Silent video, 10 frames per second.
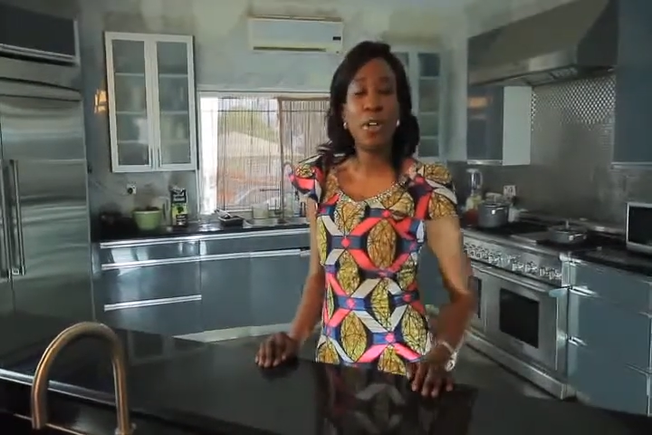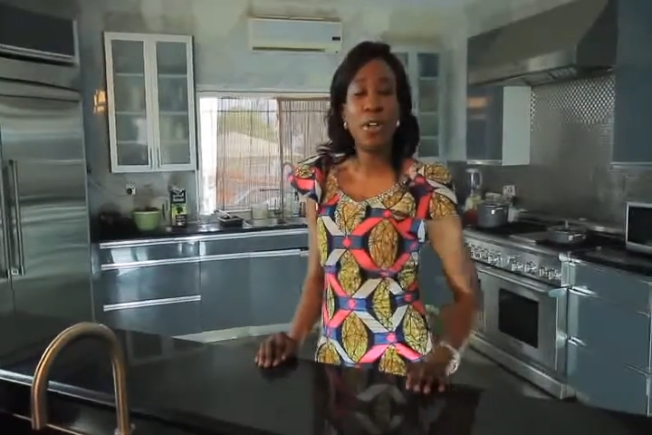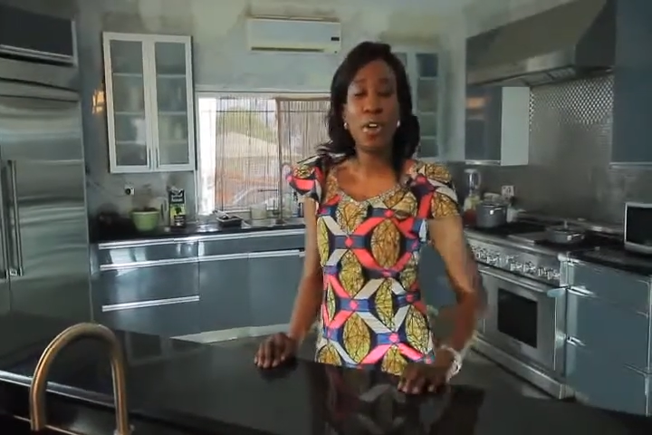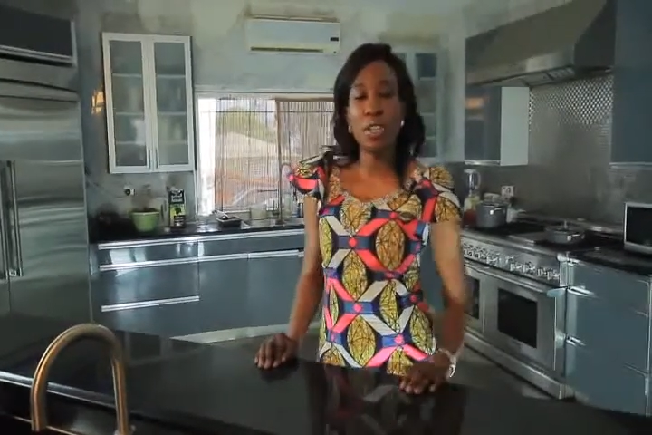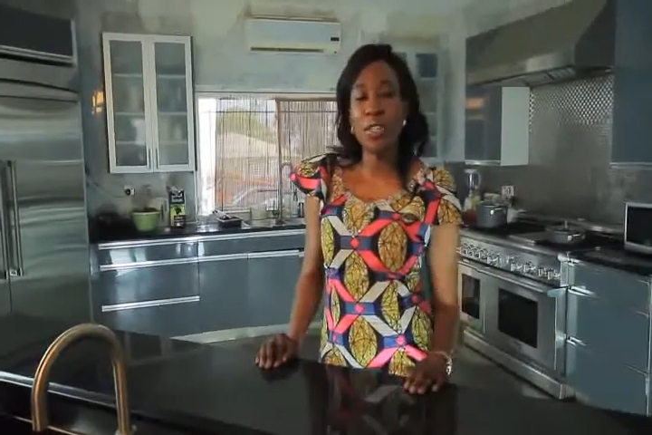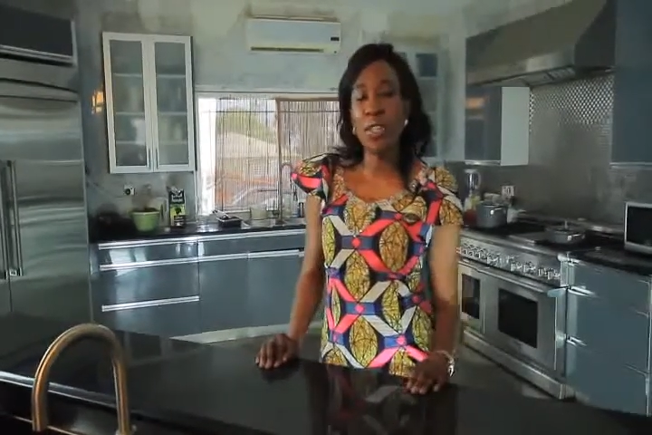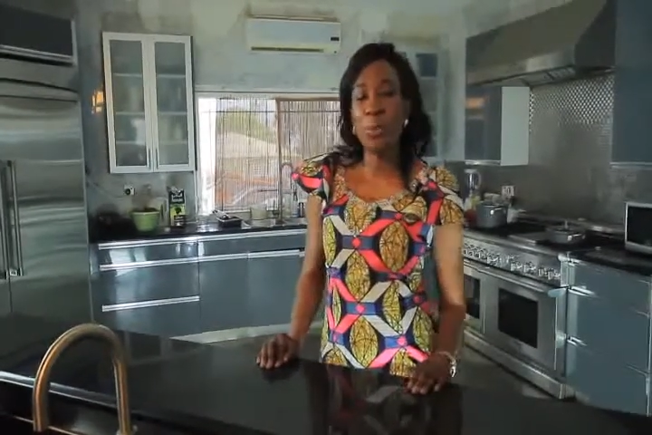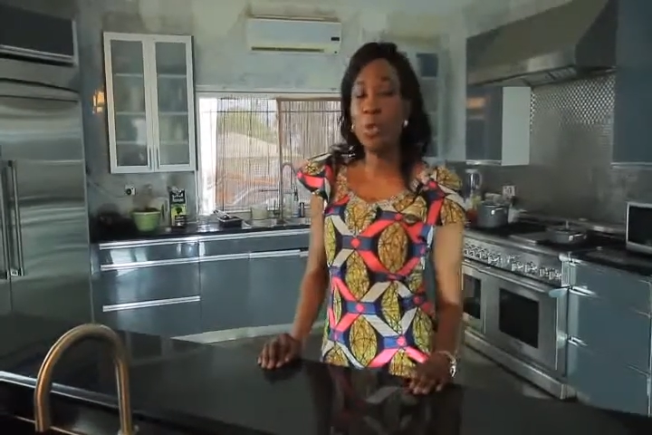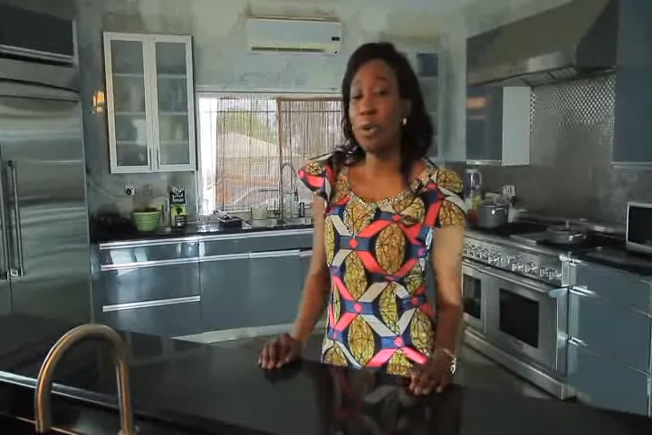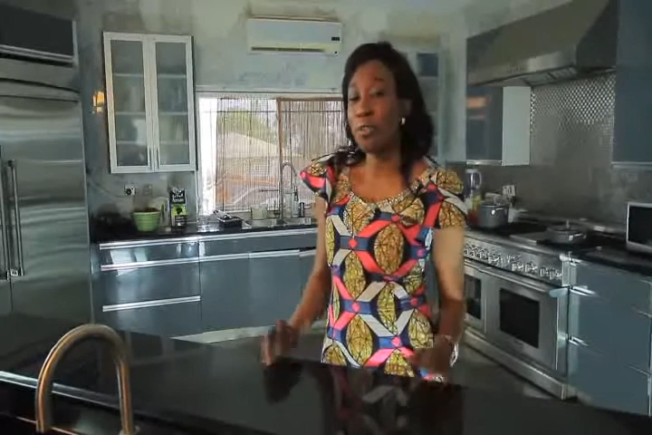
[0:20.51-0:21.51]
the
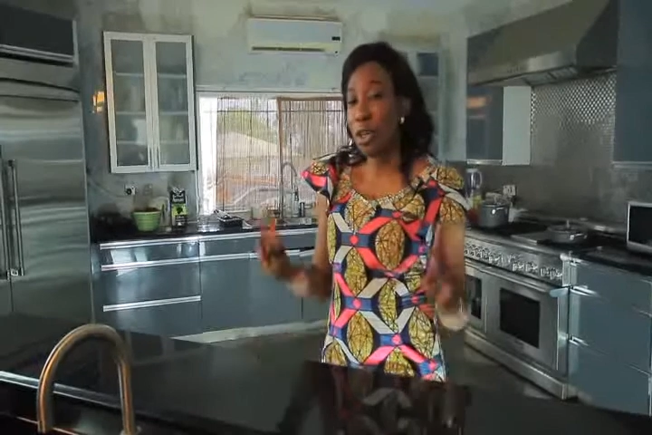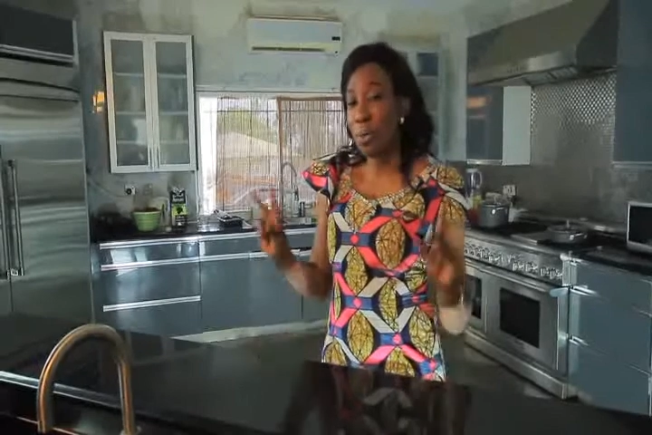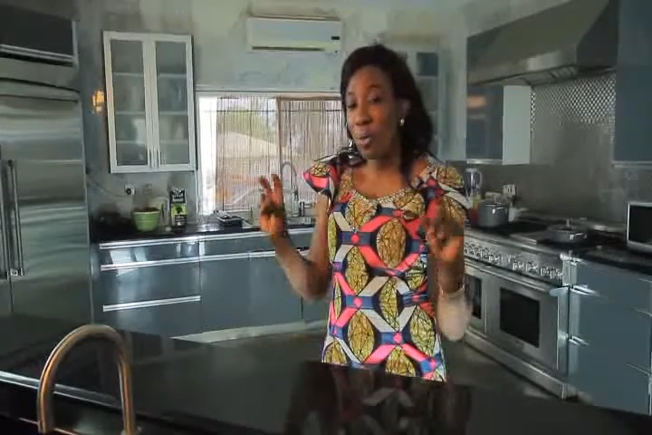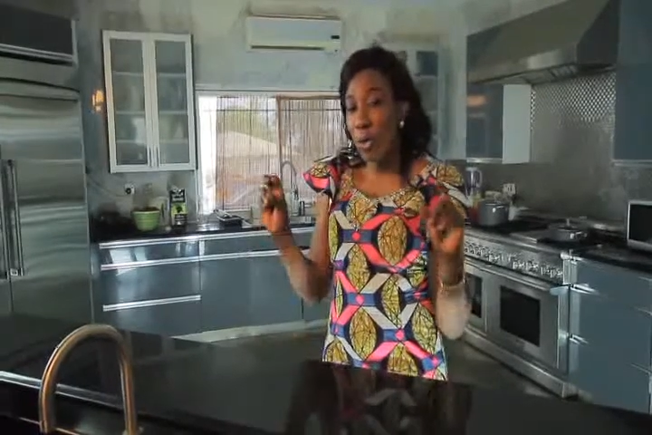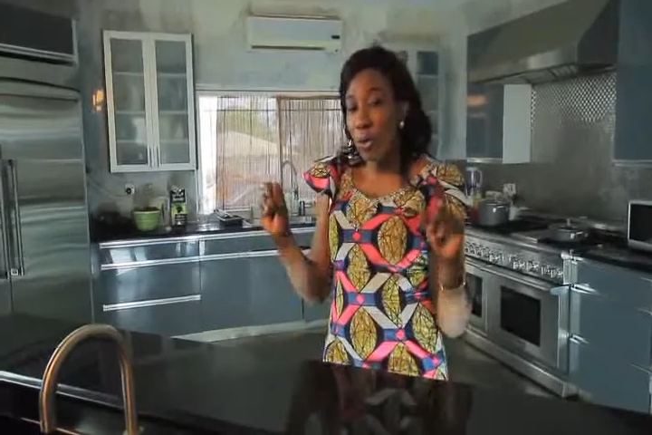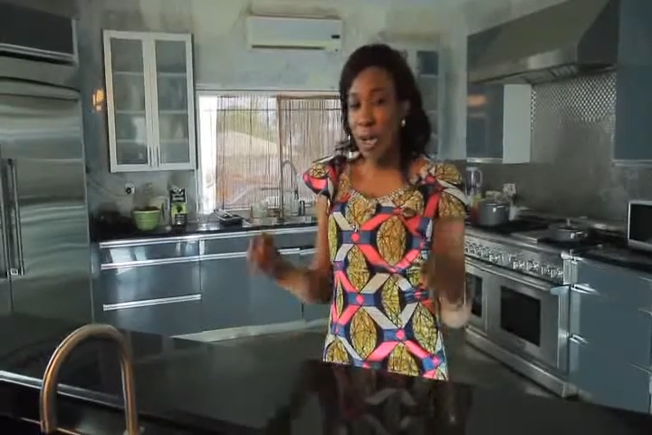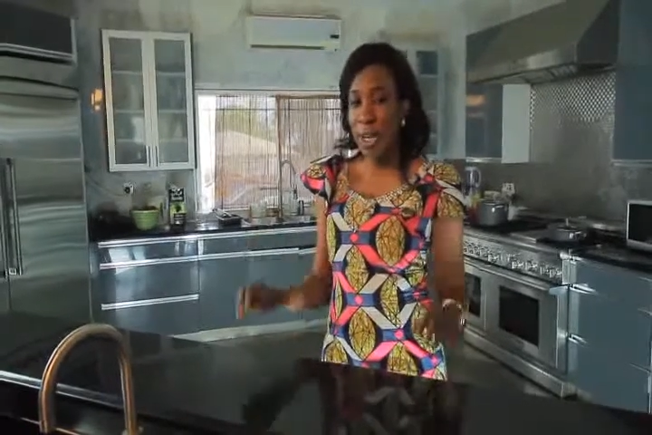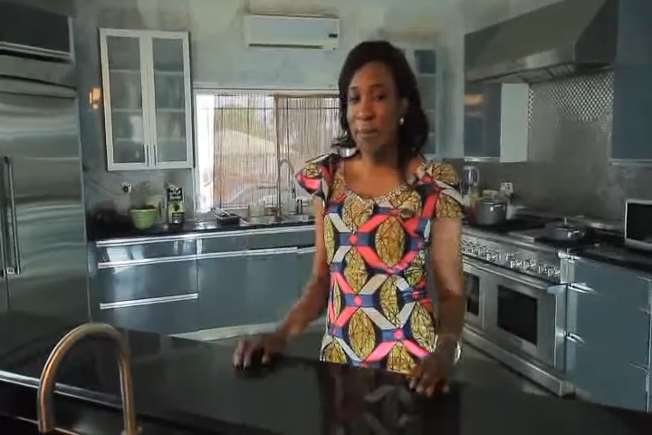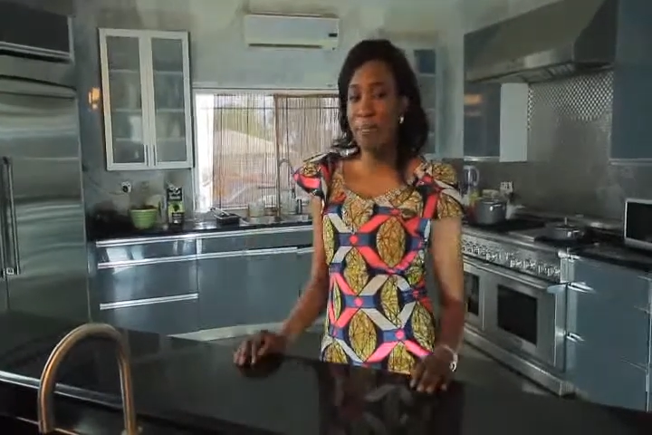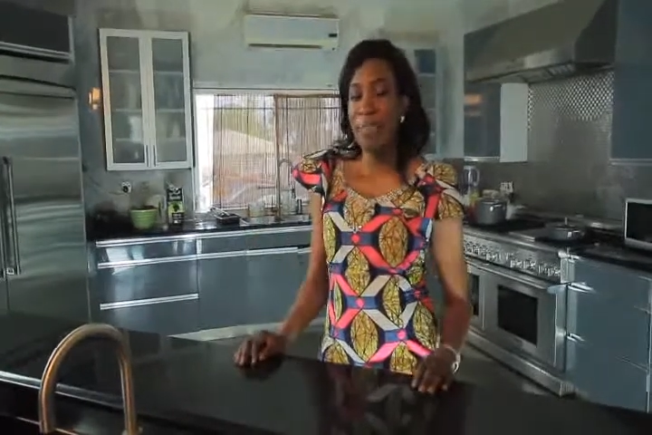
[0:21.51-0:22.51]
concept of Oyibo
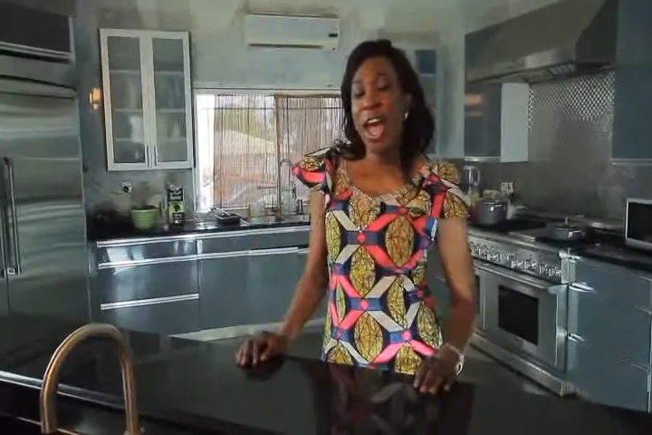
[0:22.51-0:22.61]
cooking,